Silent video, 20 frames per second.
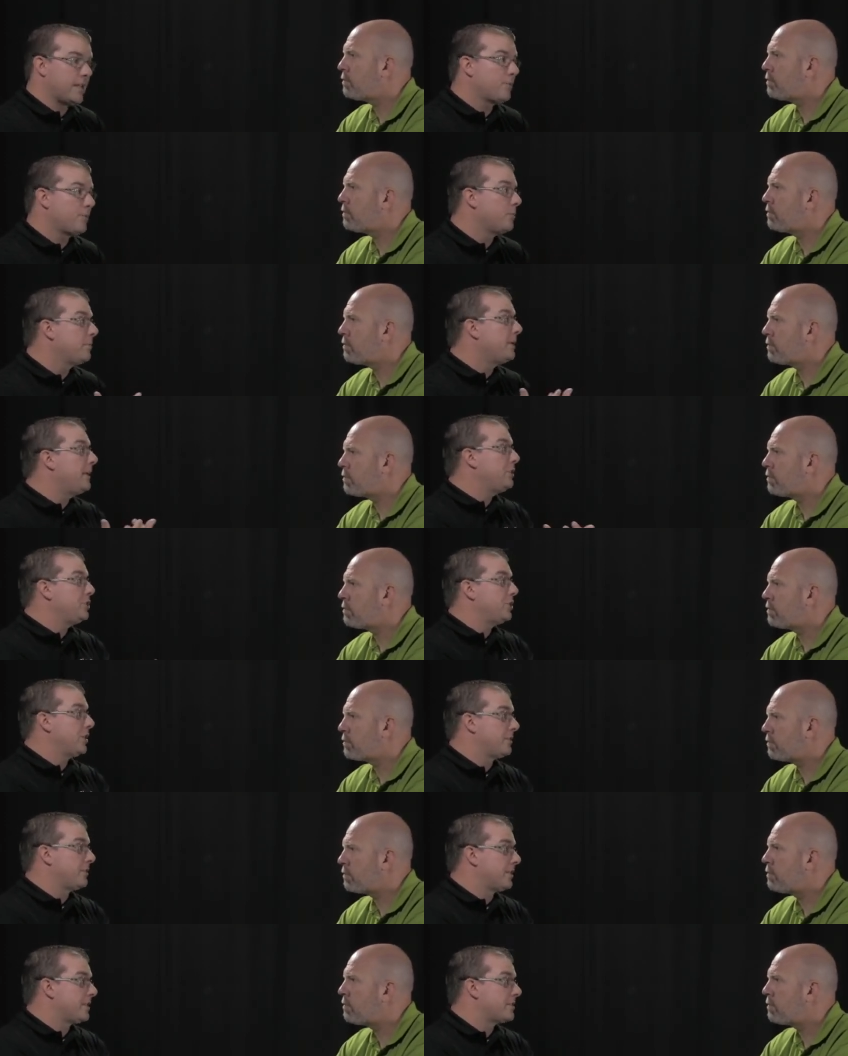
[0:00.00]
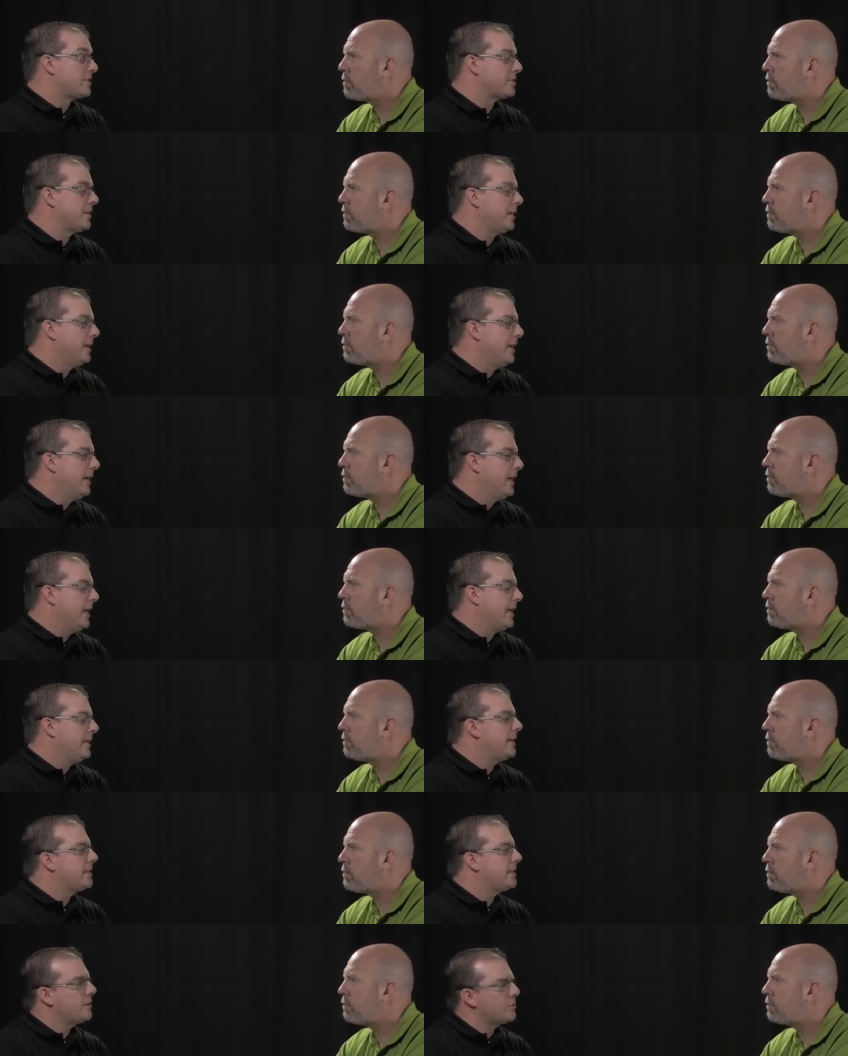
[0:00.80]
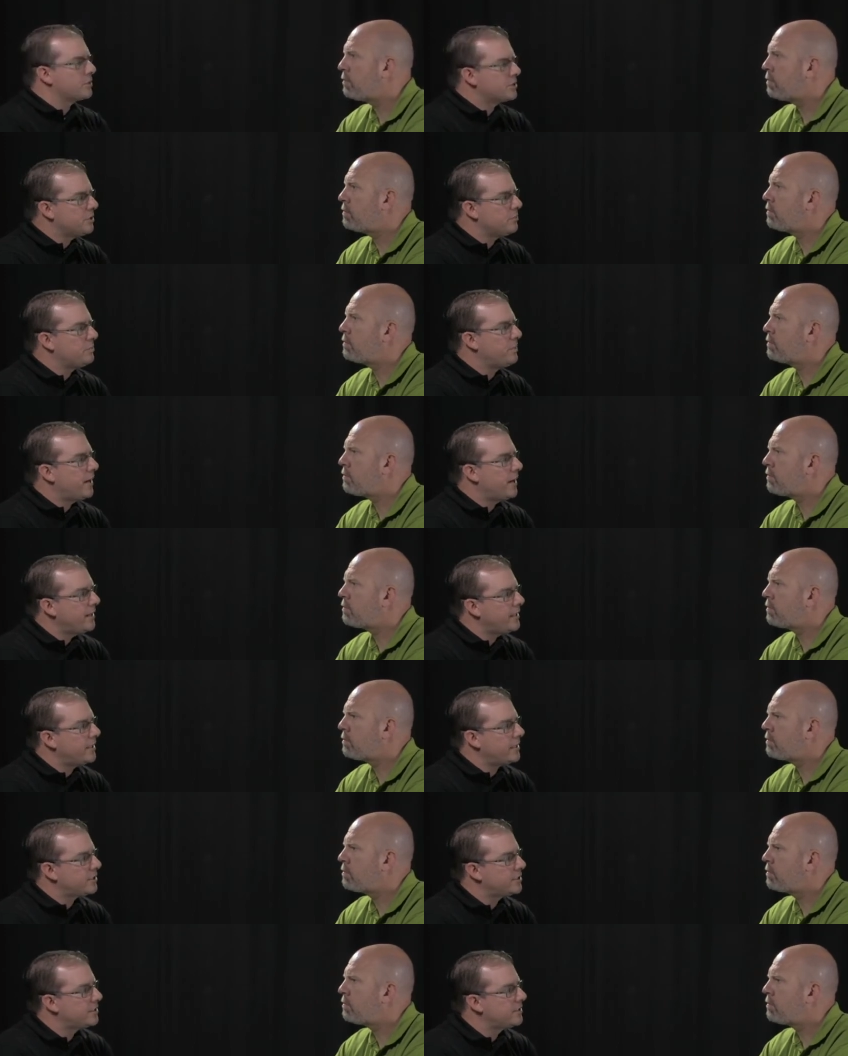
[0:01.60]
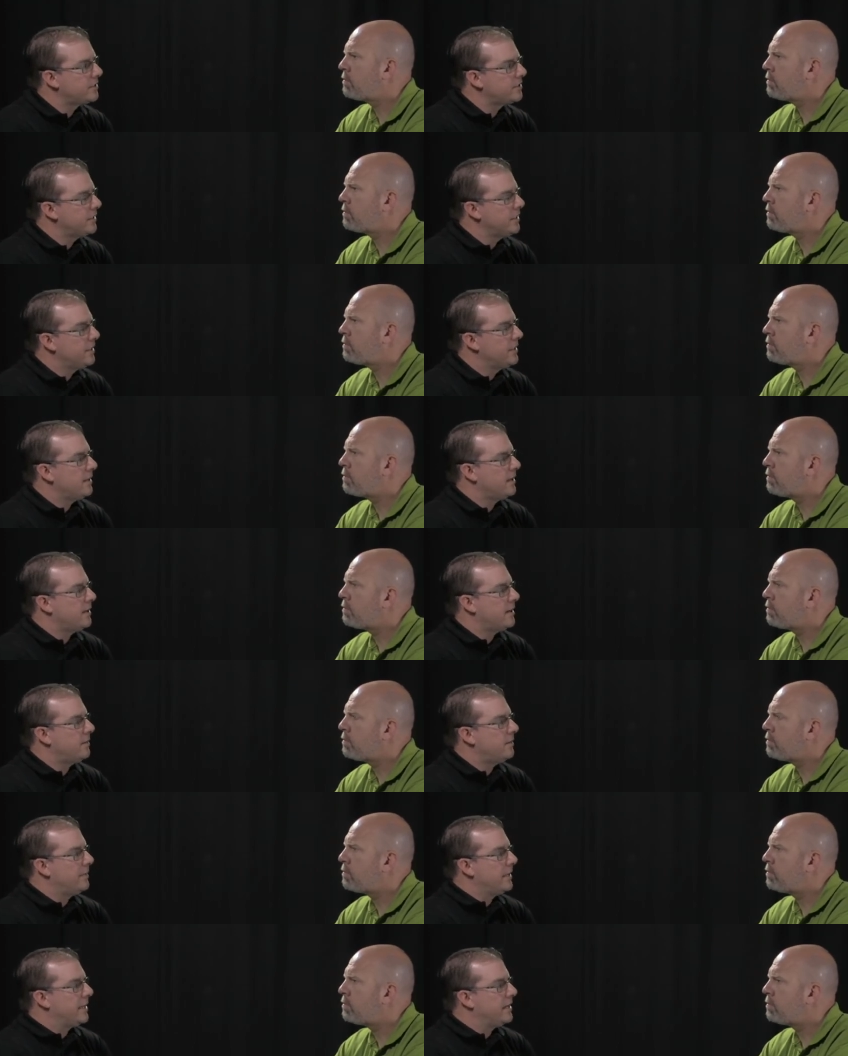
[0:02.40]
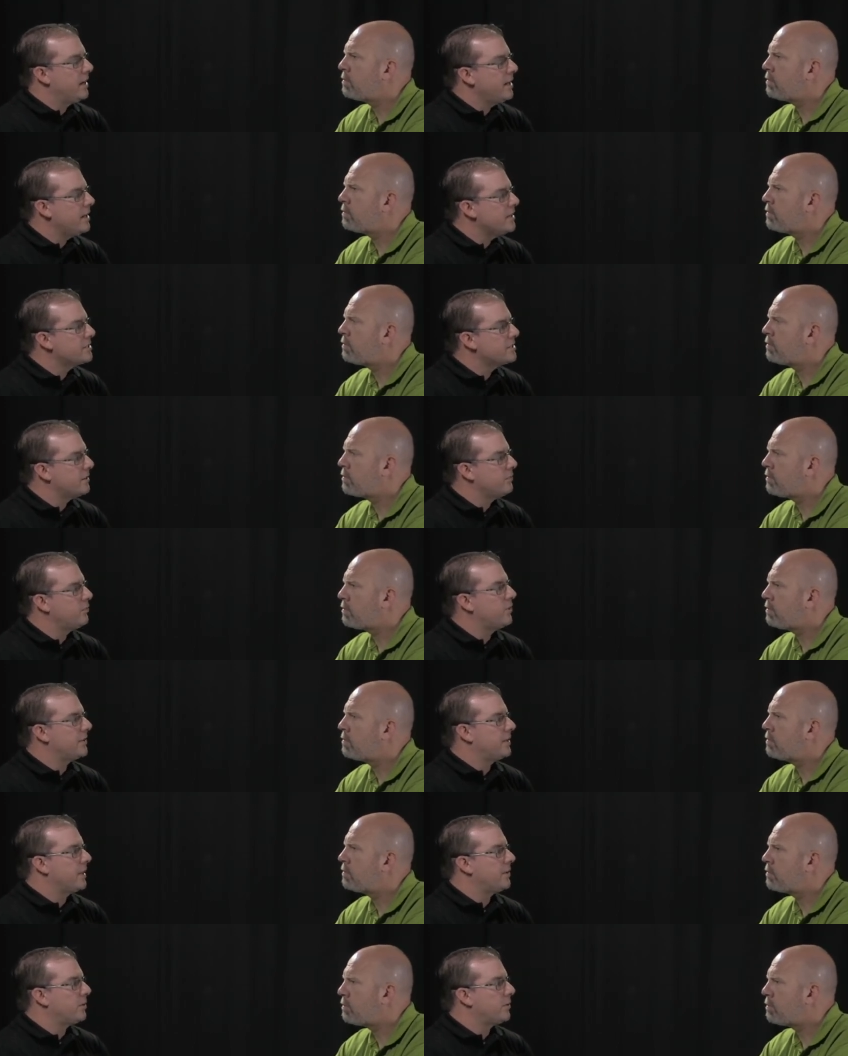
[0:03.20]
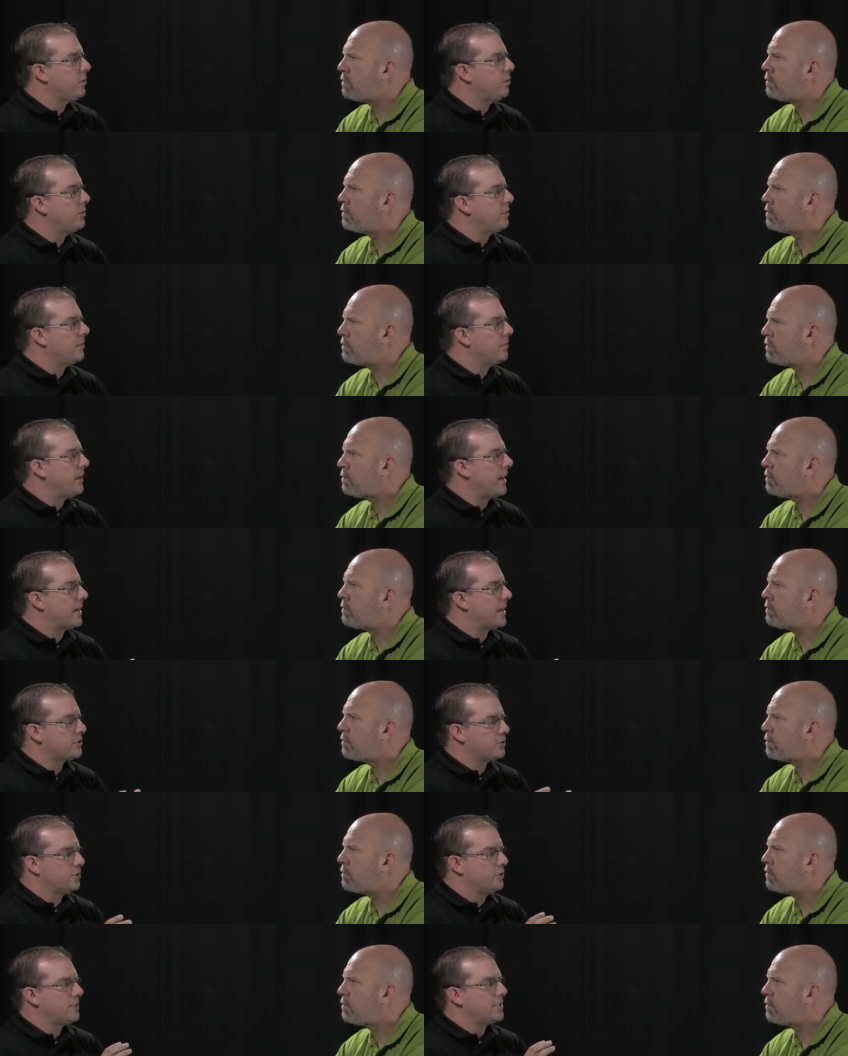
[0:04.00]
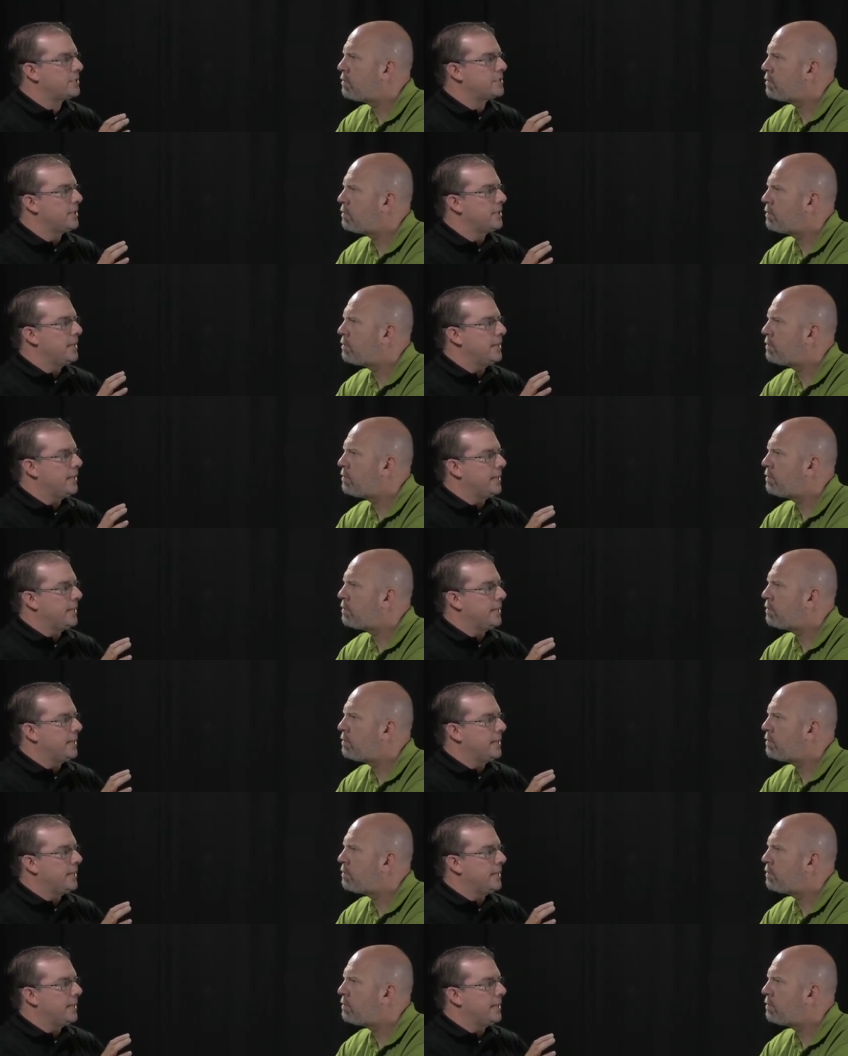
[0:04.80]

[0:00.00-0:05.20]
Speaker 1: And they were being generous, and yet they were still punished uh, because of what they were holding back. So it's